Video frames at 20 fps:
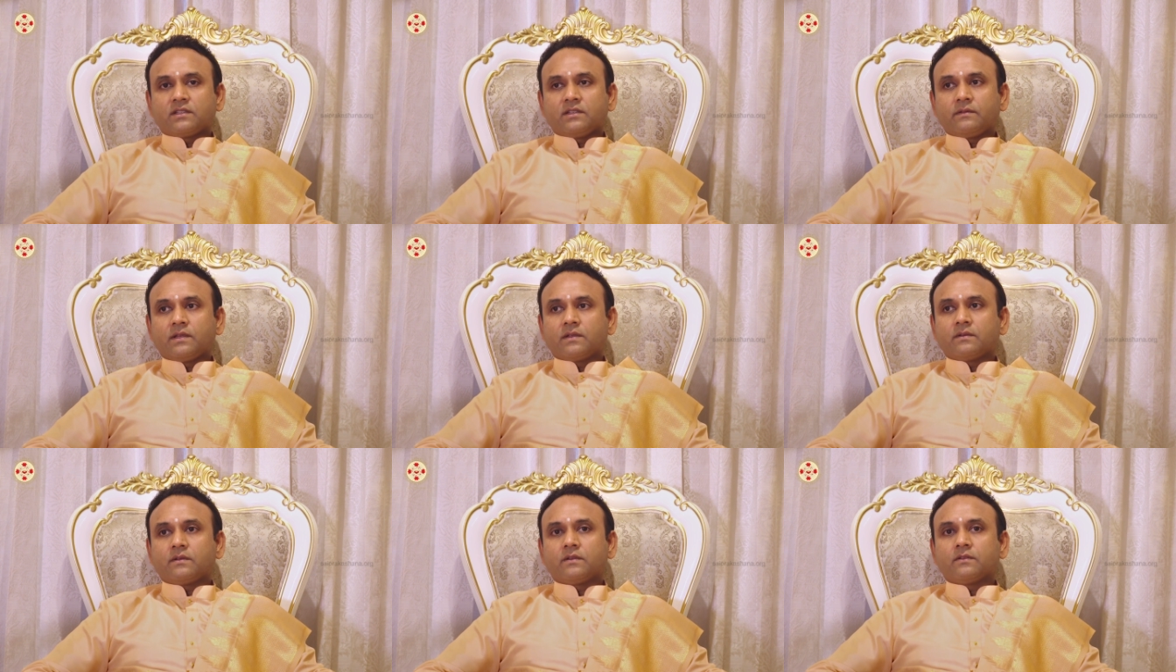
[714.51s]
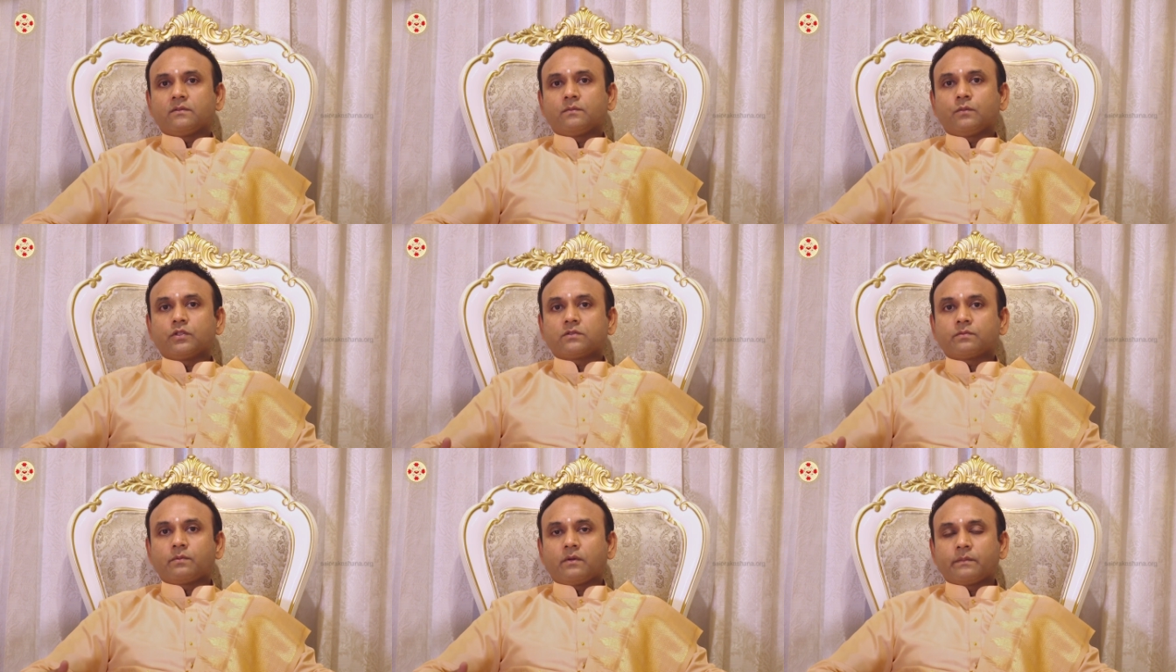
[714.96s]
We are one of the
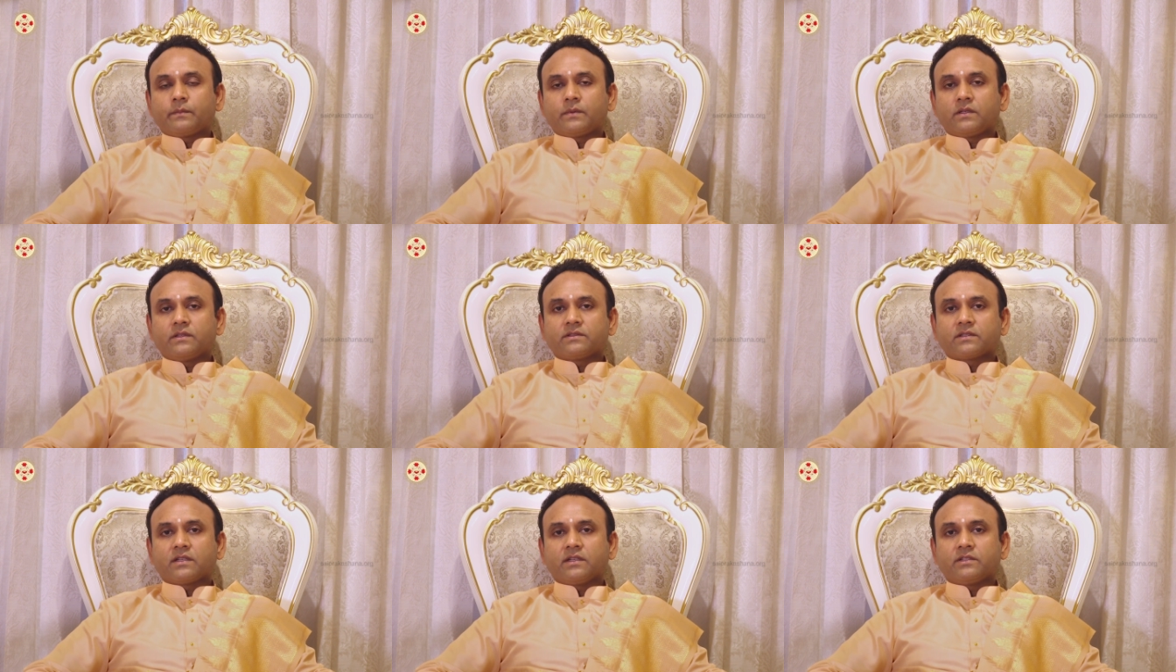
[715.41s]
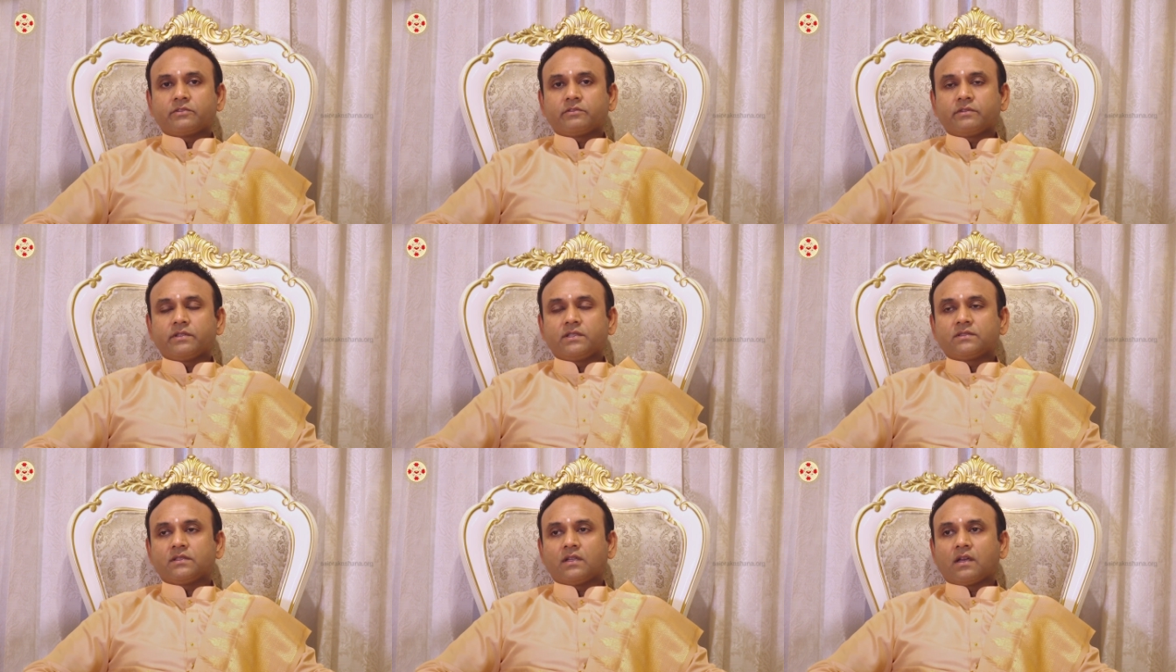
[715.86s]
most populous
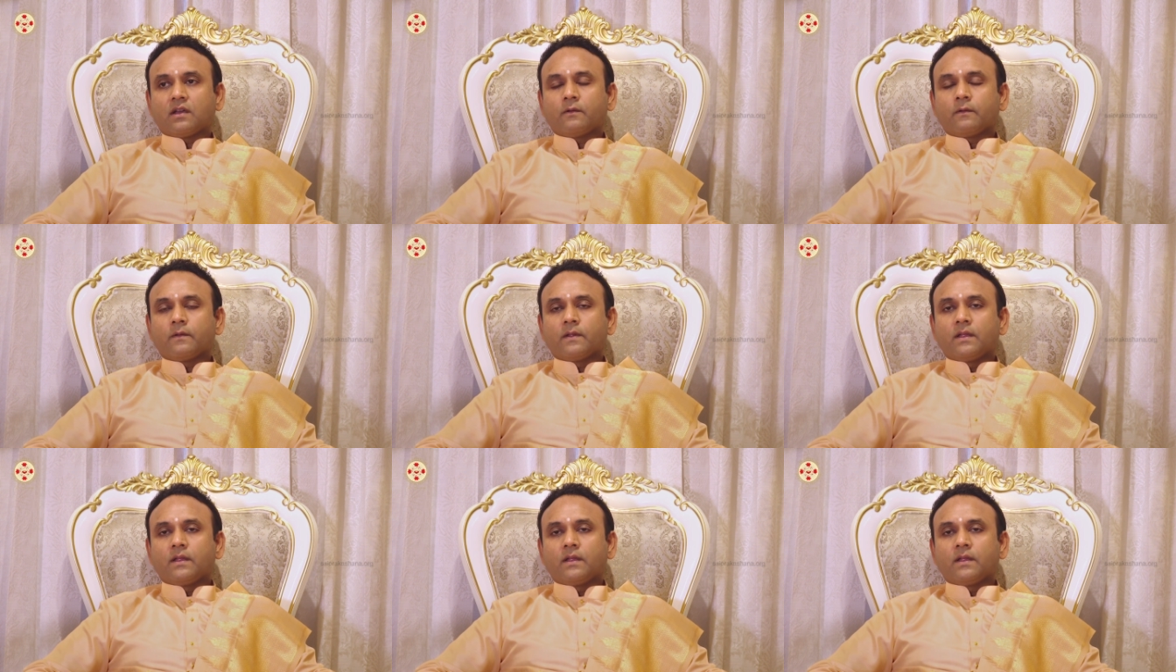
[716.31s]
countries now,